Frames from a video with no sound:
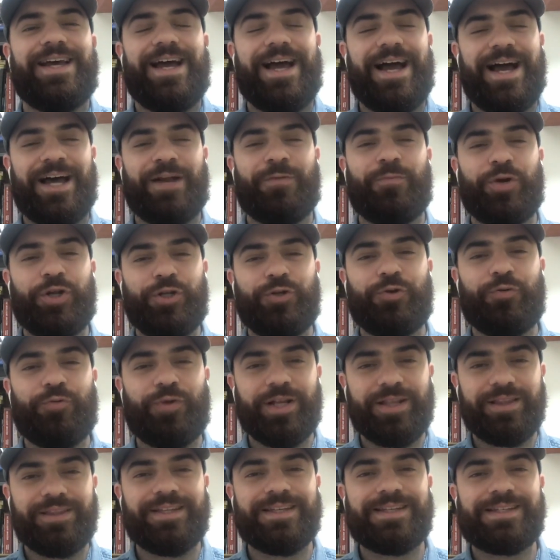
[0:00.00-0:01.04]
And when you're
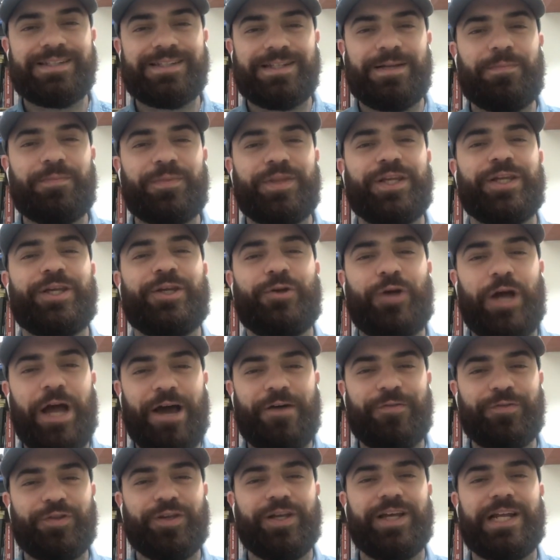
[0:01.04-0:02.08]
renting something, you
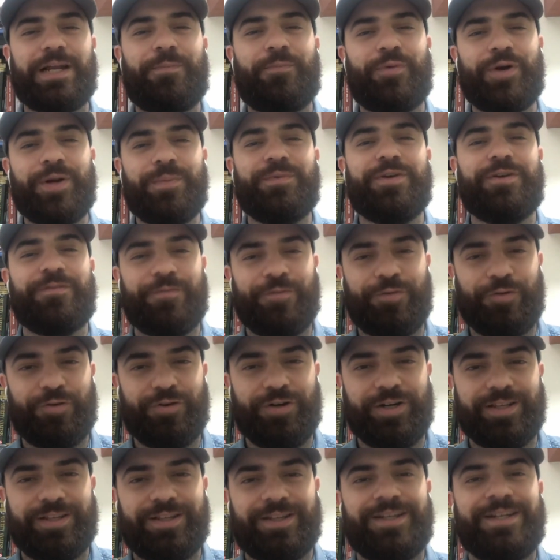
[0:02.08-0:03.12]
have to get a premium for
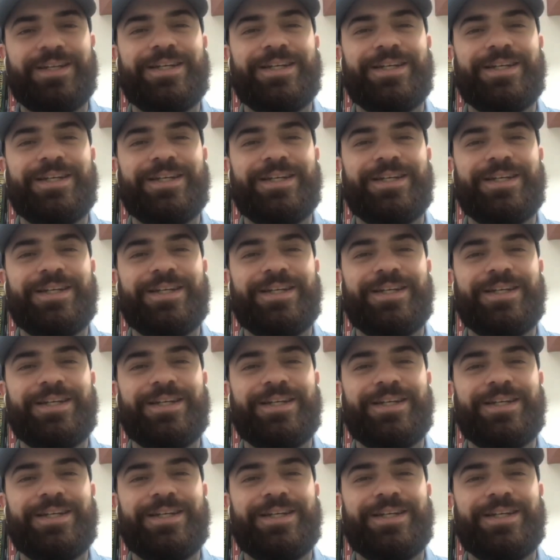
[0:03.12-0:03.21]
it.